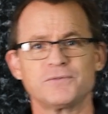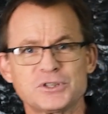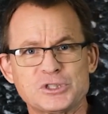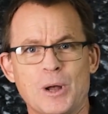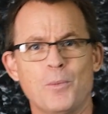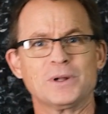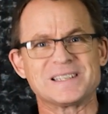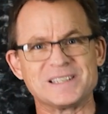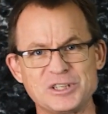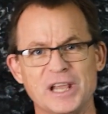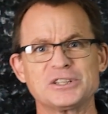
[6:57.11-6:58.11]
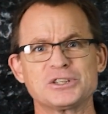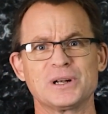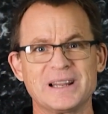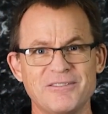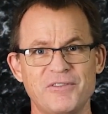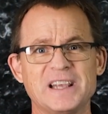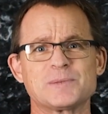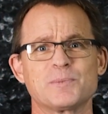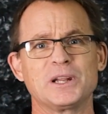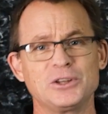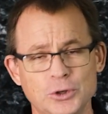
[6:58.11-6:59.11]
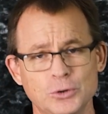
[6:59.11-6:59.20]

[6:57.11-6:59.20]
someone's intentional investment in you,